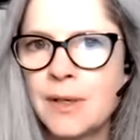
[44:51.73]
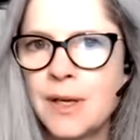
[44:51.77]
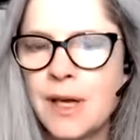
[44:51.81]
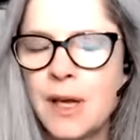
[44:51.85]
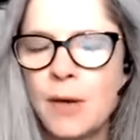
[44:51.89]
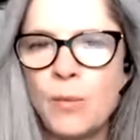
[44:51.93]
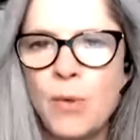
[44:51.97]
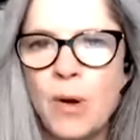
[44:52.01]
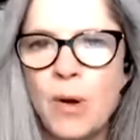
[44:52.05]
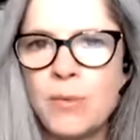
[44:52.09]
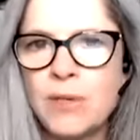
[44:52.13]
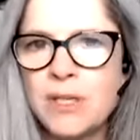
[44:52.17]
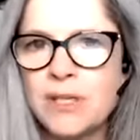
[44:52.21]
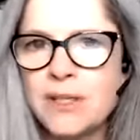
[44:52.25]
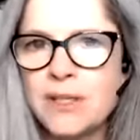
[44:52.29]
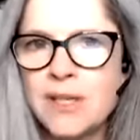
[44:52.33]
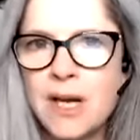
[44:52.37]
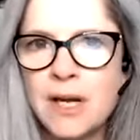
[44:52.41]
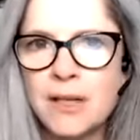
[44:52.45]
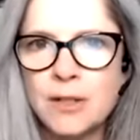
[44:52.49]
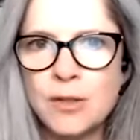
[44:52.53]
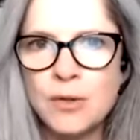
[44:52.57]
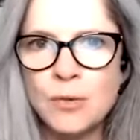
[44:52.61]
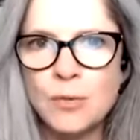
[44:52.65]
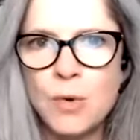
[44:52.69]
And when we
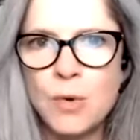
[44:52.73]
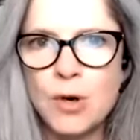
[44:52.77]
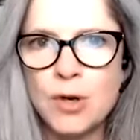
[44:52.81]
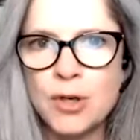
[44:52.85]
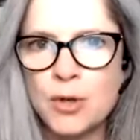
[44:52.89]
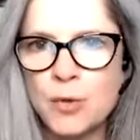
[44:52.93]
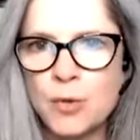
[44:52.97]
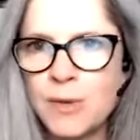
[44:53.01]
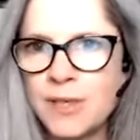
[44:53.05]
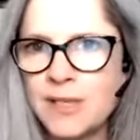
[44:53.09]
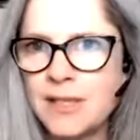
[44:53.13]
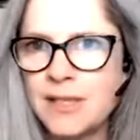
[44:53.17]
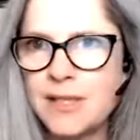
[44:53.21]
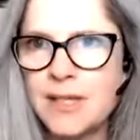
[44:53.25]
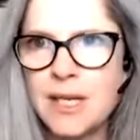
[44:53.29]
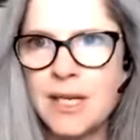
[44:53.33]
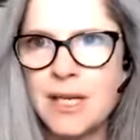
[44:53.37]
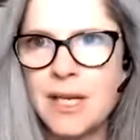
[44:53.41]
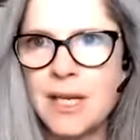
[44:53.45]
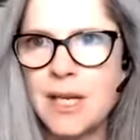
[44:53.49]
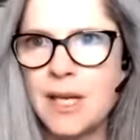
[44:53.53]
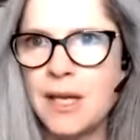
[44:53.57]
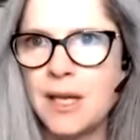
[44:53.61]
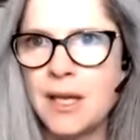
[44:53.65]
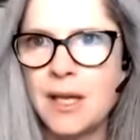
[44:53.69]
start to watch, we
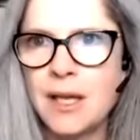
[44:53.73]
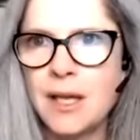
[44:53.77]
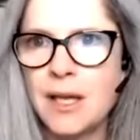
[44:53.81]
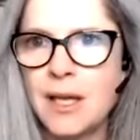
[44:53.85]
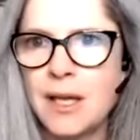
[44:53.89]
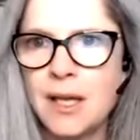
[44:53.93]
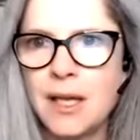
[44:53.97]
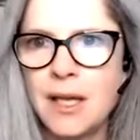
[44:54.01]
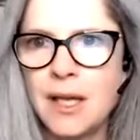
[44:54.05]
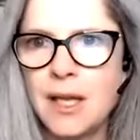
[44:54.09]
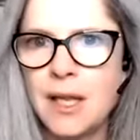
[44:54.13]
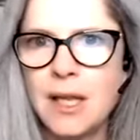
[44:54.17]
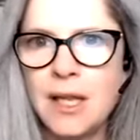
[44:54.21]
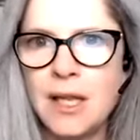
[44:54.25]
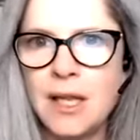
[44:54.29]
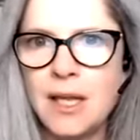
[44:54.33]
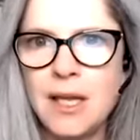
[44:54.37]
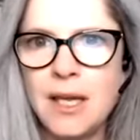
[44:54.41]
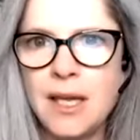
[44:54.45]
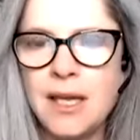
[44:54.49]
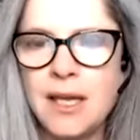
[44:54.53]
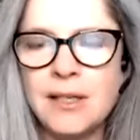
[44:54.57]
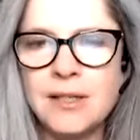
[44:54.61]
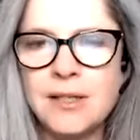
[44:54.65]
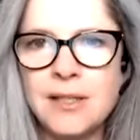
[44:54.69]
see
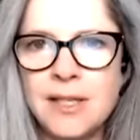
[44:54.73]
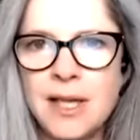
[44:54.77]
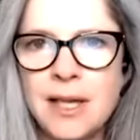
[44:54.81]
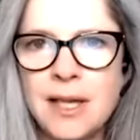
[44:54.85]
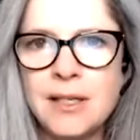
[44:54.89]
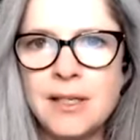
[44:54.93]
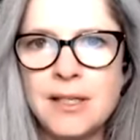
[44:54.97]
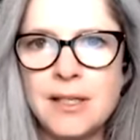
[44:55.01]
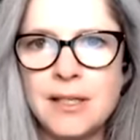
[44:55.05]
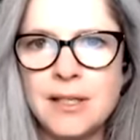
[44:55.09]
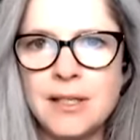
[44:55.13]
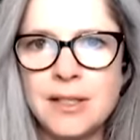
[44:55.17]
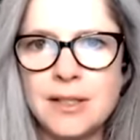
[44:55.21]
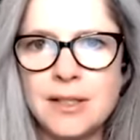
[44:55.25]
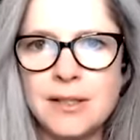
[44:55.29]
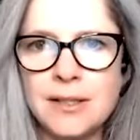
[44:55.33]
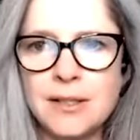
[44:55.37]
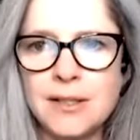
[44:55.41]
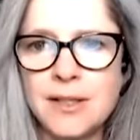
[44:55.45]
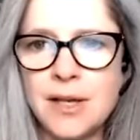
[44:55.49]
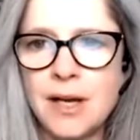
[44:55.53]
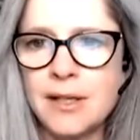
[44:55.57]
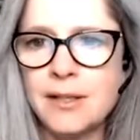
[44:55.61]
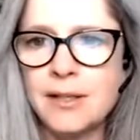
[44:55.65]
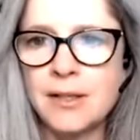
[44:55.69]
the insanity, just
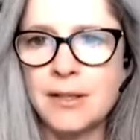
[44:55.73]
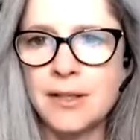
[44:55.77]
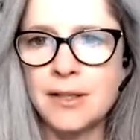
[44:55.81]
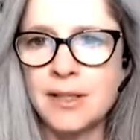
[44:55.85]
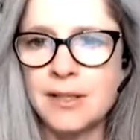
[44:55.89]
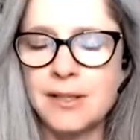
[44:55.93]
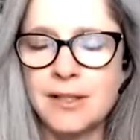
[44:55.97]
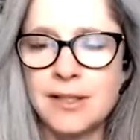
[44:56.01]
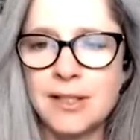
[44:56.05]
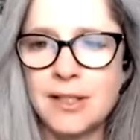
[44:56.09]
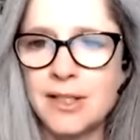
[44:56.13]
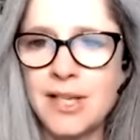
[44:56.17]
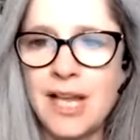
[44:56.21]
as Einstein